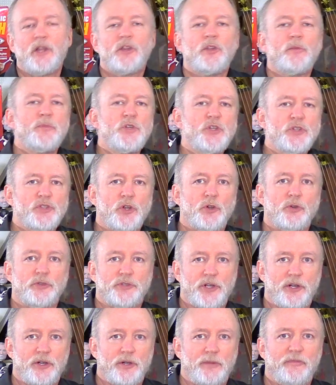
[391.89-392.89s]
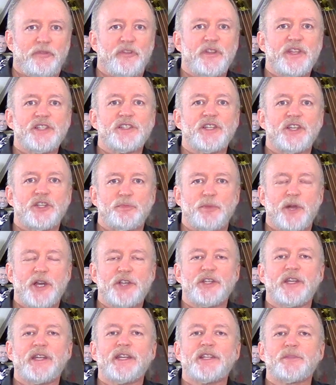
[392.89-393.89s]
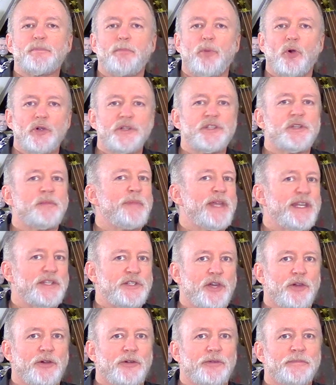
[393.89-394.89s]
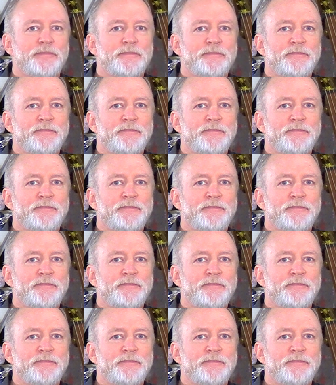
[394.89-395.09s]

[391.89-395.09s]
The musical term for this expression is portamento.